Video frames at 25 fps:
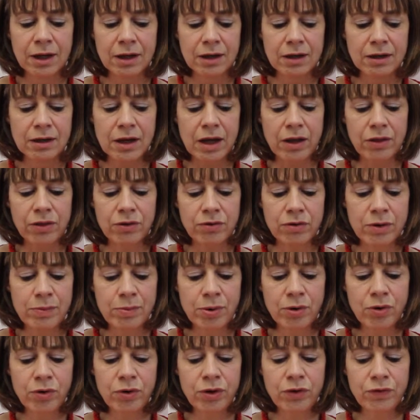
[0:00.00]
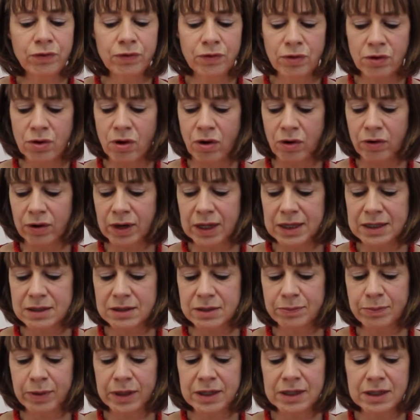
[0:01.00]
Now, the report you've got is
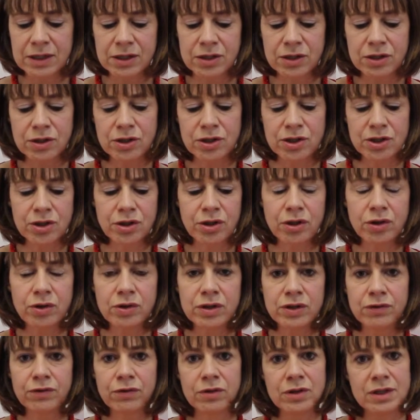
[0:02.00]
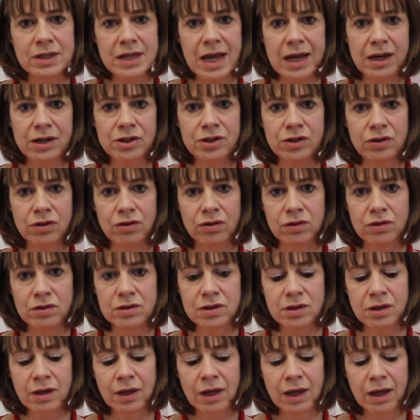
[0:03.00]
split into two different
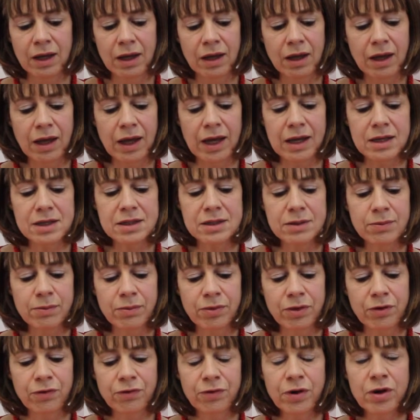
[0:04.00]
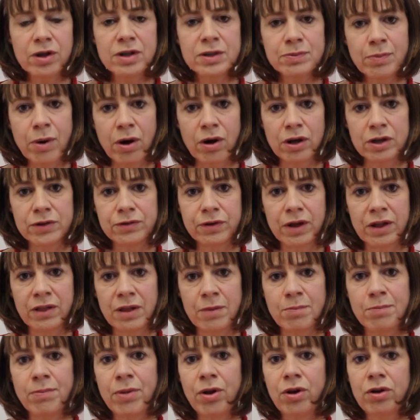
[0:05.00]
sections. It's the first part of it, and the
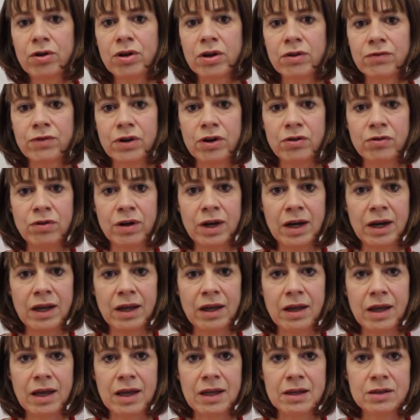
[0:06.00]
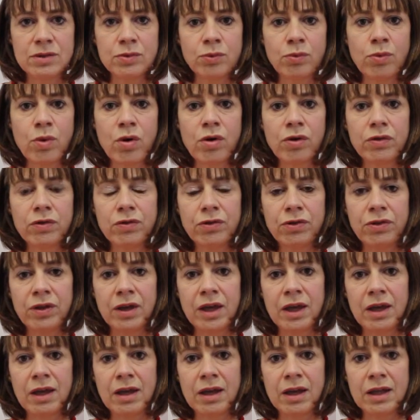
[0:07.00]
bulk of it really, is what
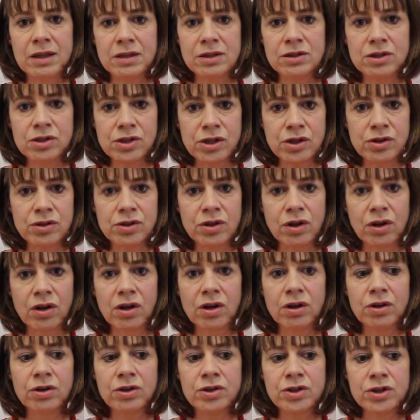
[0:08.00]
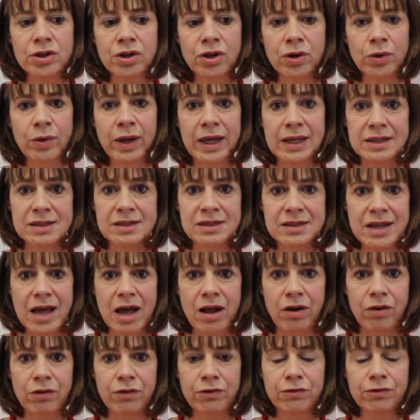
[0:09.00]
the institution can do
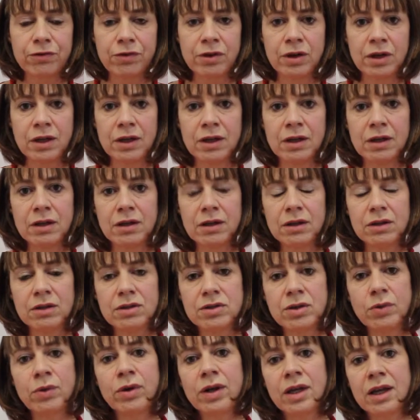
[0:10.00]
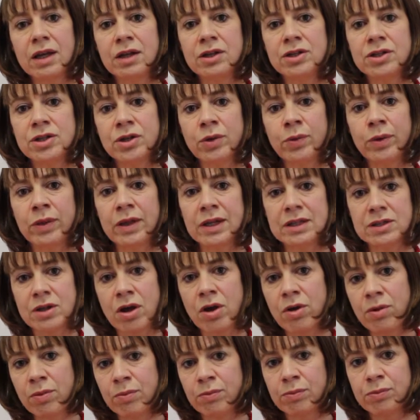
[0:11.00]
itself. So what it can do with its
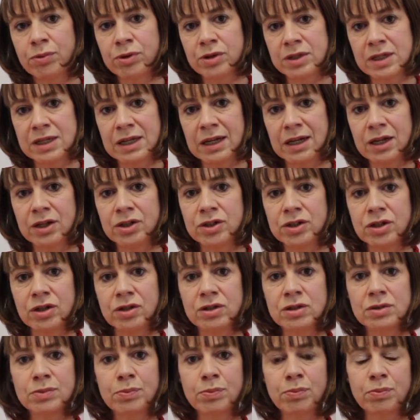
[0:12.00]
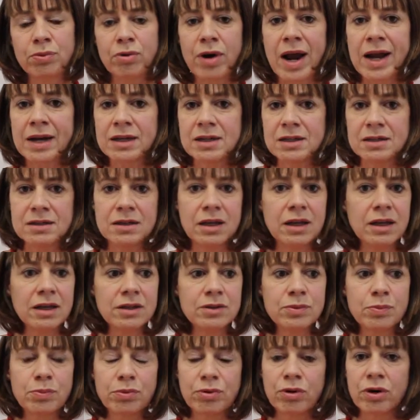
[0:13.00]
own procedures,
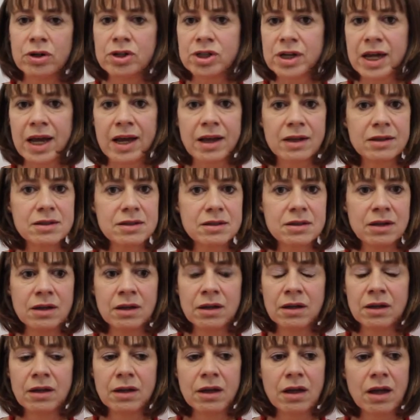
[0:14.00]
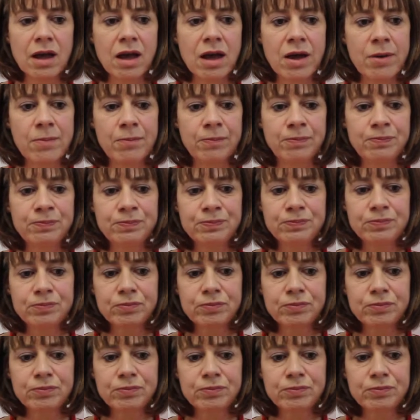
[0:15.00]
practices, projects, and